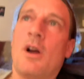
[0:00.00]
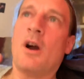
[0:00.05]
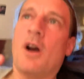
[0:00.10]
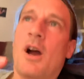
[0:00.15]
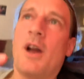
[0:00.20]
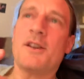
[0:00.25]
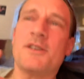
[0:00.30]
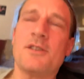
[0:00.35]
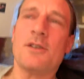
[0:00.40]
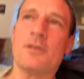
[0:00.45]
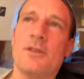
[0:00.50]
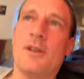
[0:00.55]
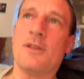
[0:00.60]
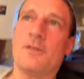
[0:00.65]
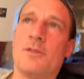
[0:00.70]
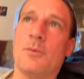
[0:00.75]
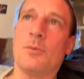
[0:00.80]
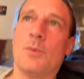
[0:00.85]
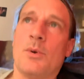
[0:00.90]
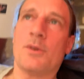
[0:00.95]
I don't
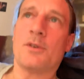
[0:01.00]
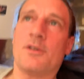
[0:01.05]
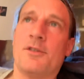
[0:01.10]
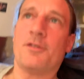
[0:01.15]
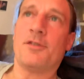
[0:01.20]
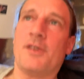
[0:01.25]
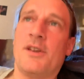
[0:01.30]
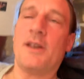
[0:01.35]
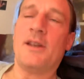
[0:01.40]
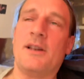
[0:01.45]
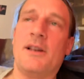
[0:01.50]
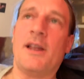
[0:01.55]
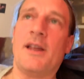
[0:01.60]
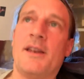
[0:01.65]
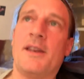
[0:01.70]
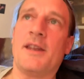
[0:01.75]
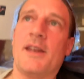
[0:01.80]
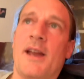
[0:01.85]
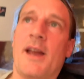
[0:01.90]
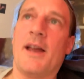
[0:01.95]
even want to feel
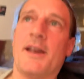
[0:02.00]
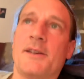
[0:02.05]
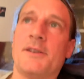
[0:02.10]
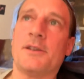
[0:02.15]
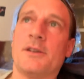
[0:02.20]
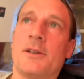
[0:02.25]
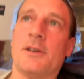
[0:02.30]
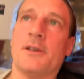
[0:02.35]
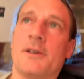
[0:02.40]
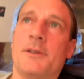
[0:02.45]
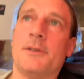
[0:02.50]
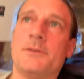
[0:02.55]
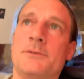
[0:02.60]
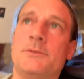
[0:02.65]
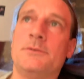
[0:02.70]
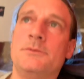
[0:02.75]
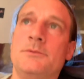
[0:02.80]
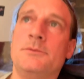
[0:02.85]
any anger.